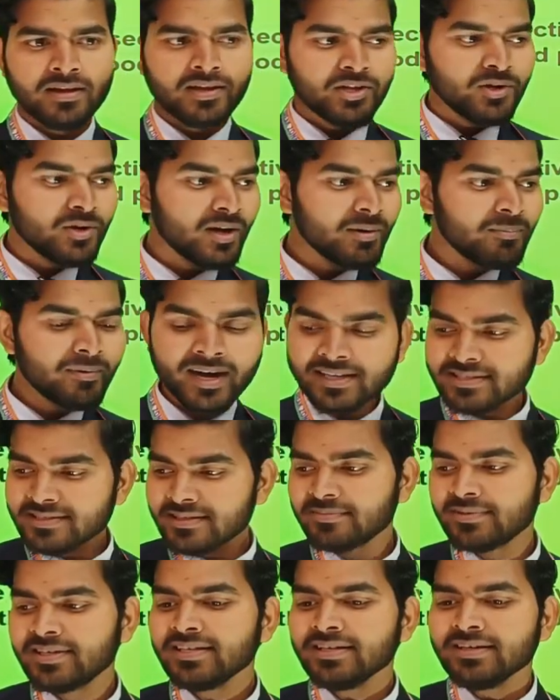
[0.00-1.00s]
You have asked
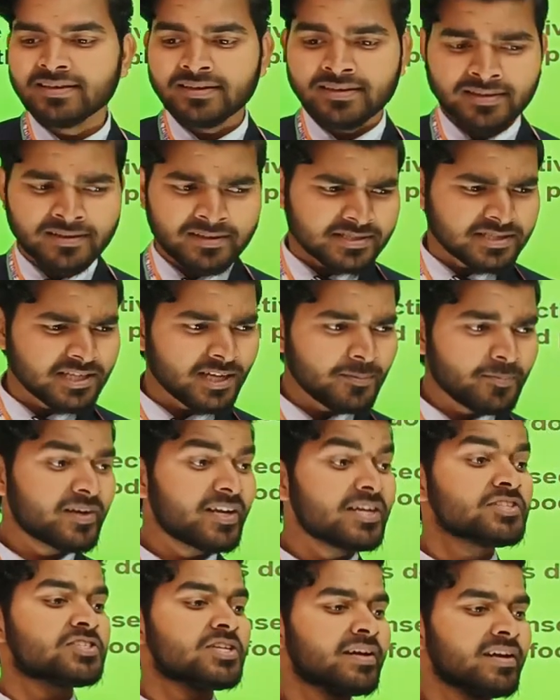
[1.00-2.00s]
me
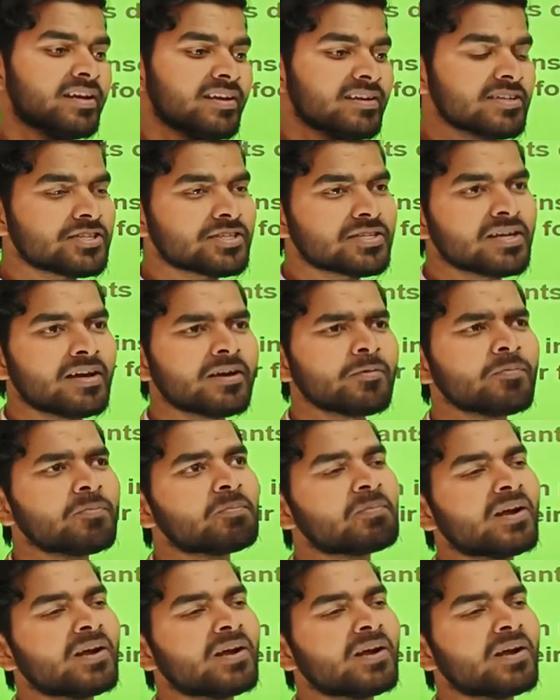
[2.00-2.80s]
surprisingly, sir,